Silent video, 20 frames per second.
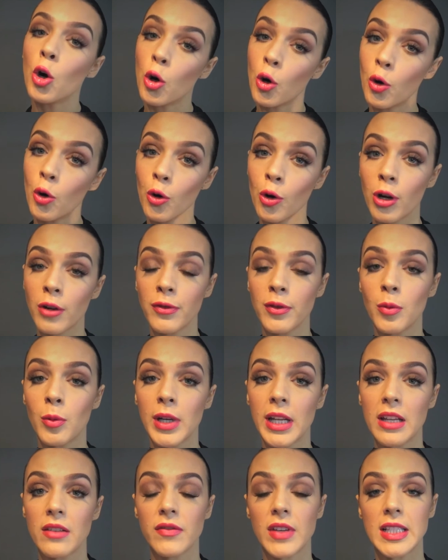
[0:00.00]
or if you want
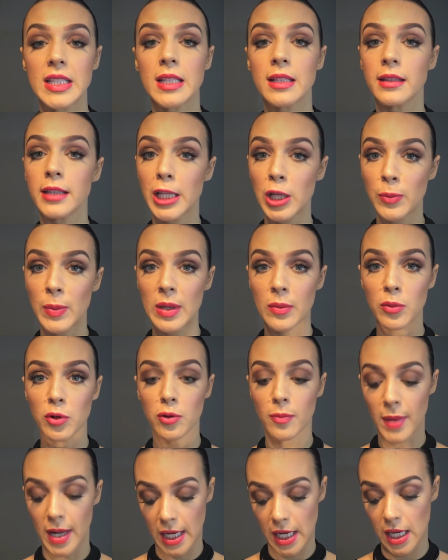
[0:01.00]
to invest a little bit more
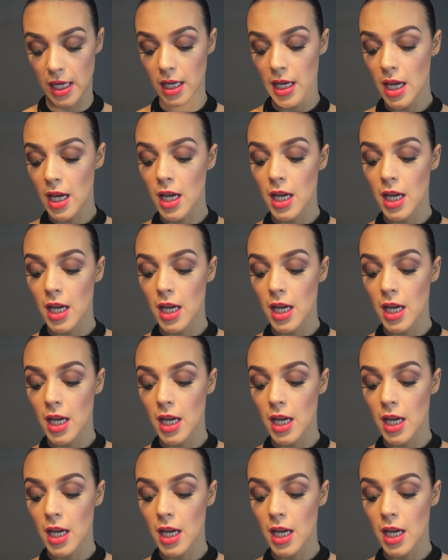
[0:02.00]
money,